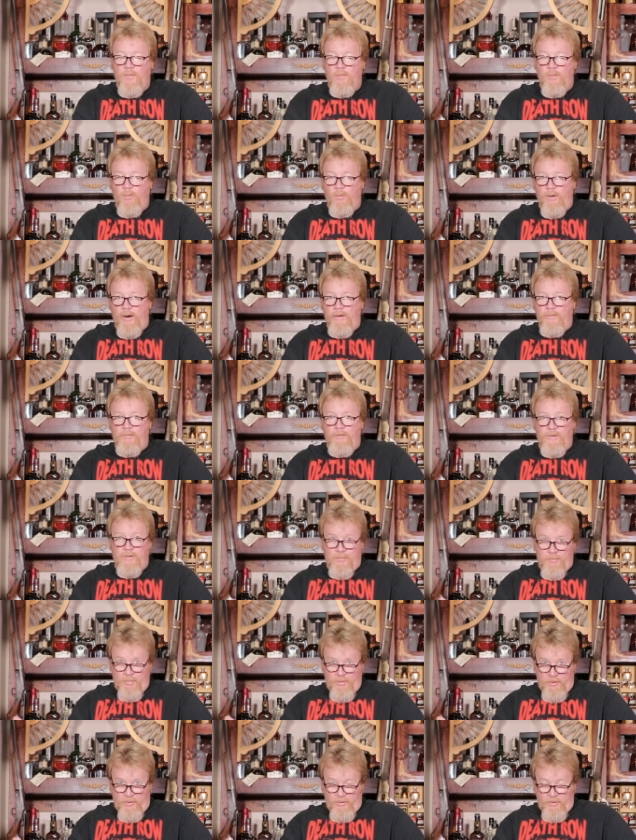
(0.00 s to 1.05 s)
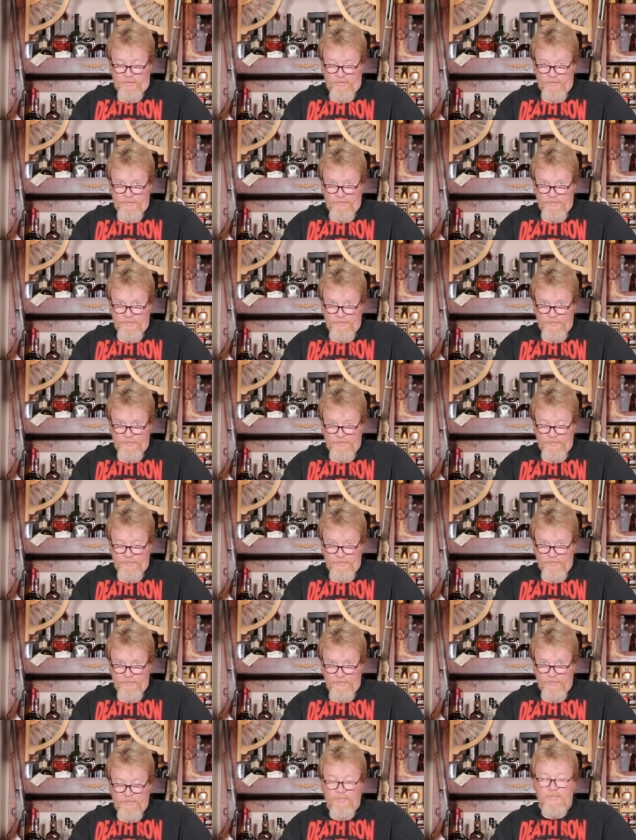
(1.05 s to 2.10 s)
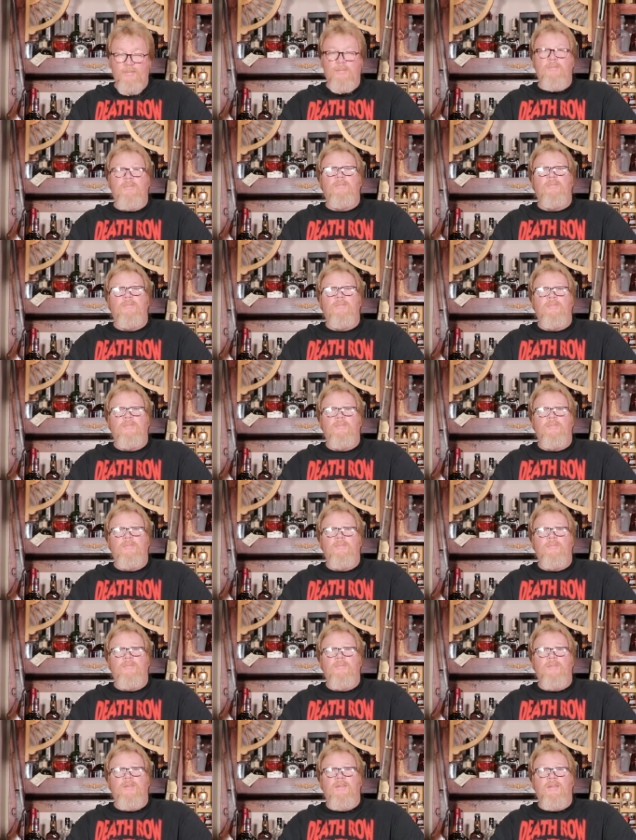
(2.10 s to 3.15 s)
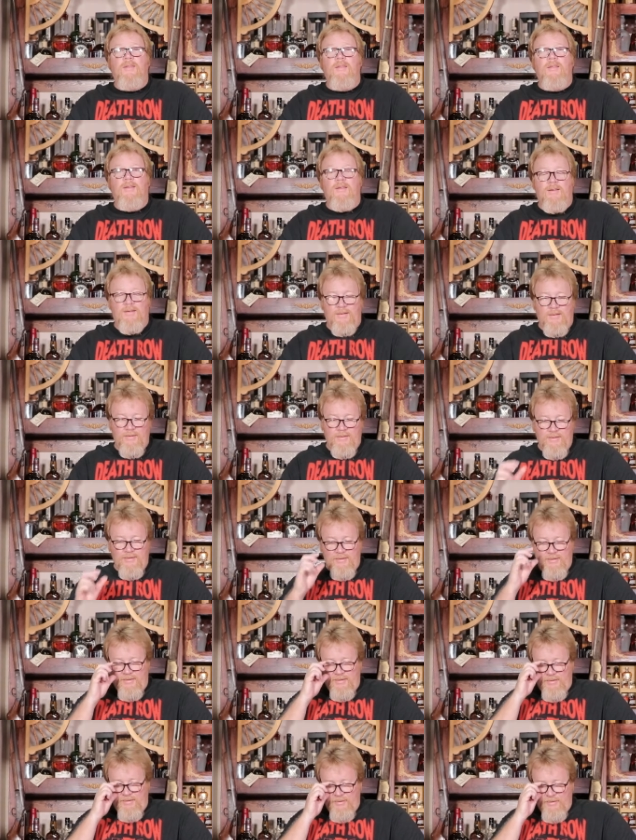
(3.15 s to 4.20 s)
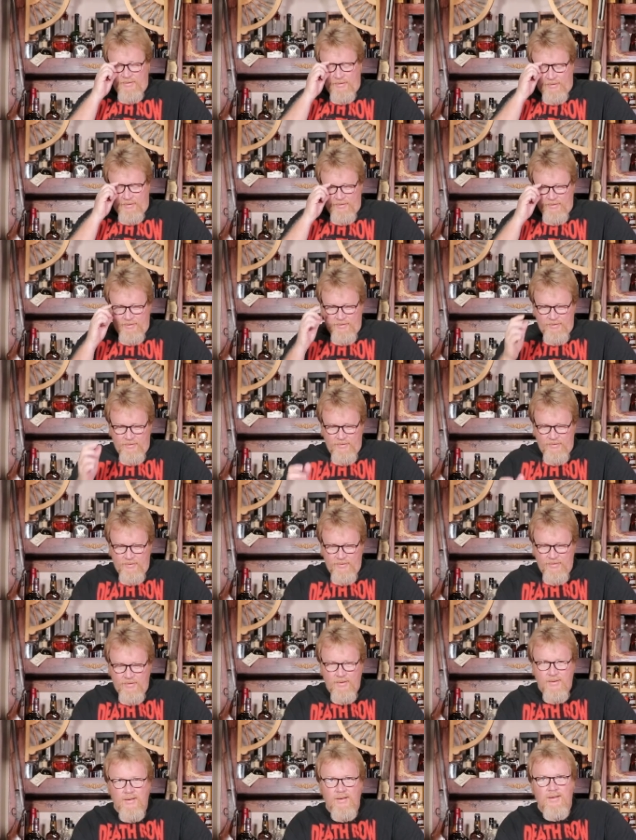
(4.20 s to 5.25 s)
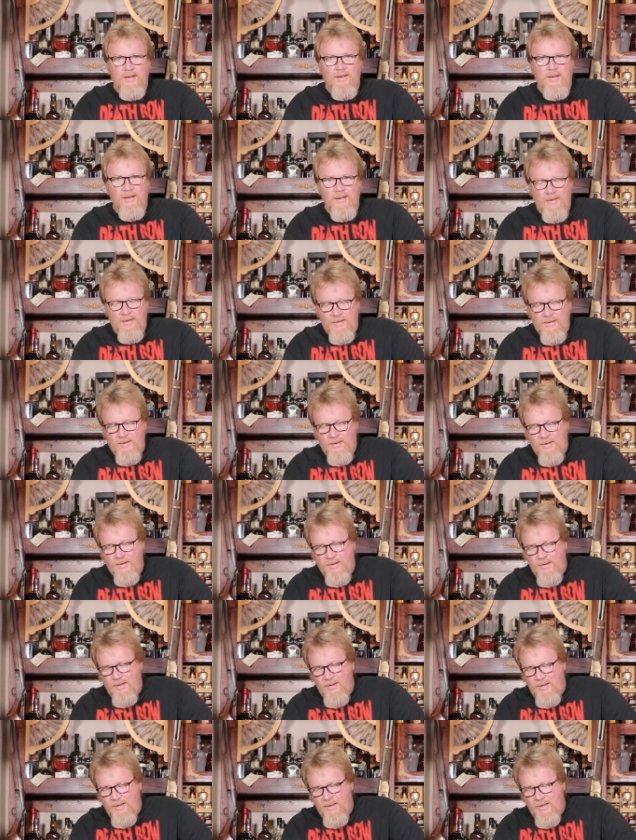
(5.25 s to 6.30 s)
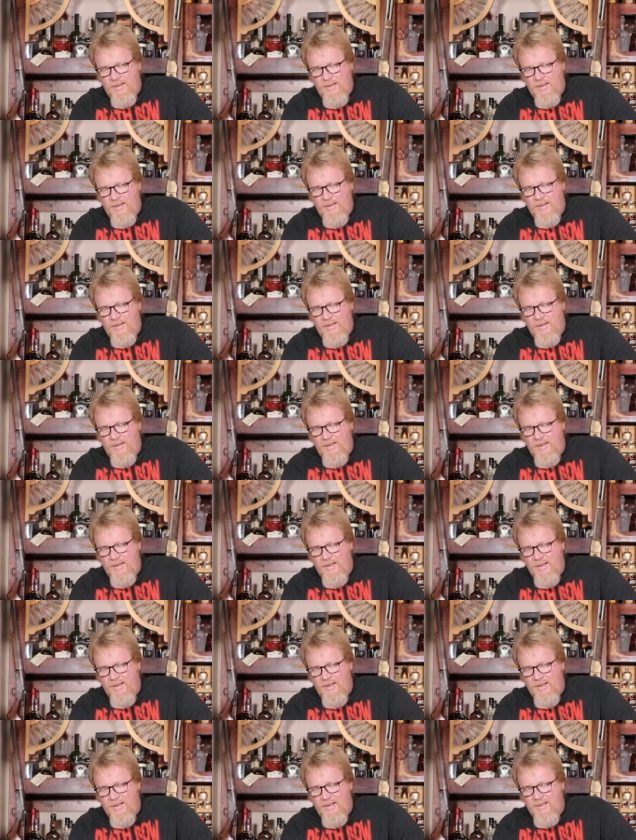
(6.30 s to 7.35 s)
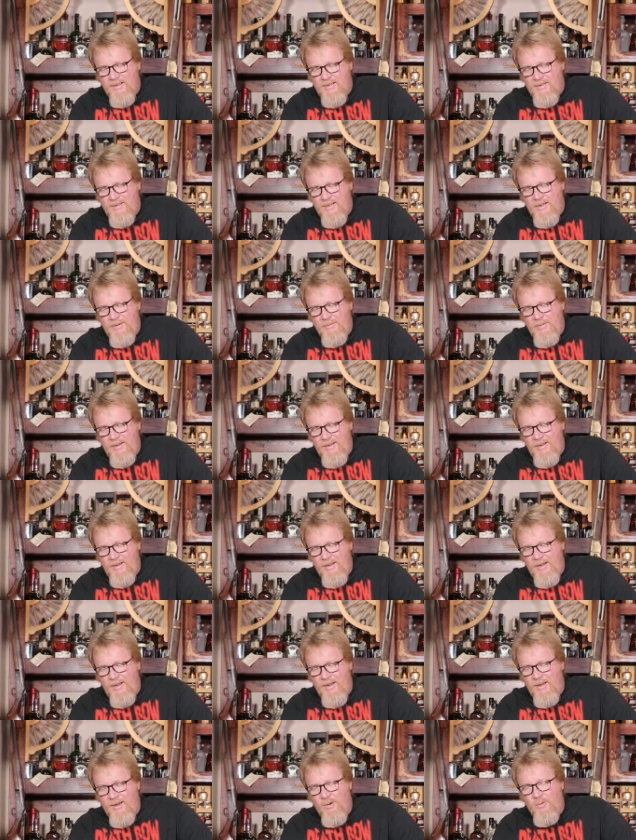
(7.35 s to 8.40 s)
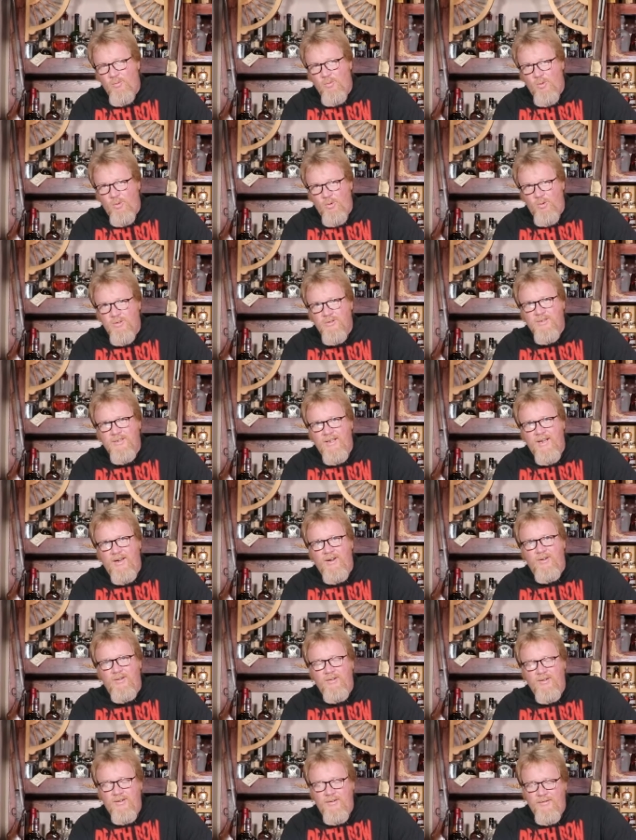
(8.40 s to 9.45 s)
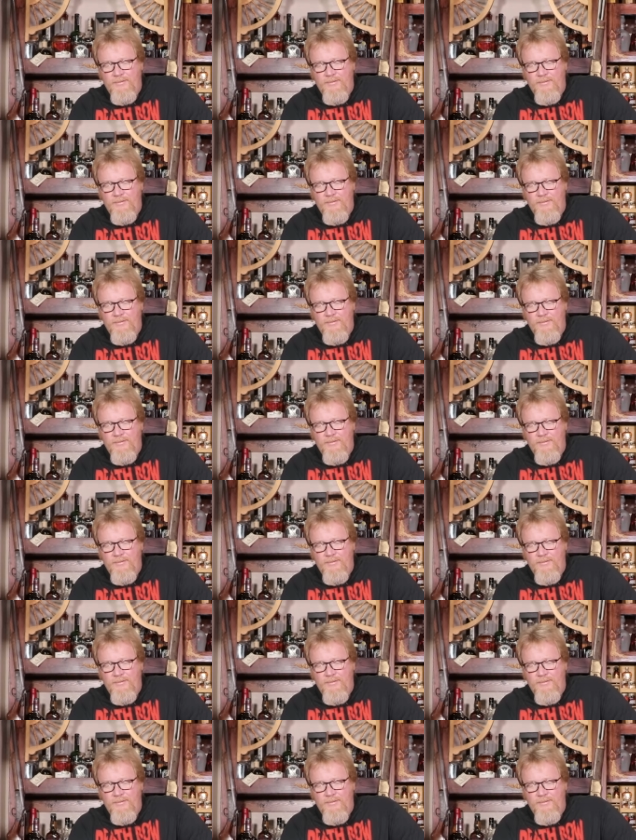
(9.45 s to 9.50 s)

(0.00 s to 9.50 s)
breakfast beer. I don't know. I'm very excited about the idea of a cinnamon beer, though, because that does sound legit cool. Cinnamon Roll Stout.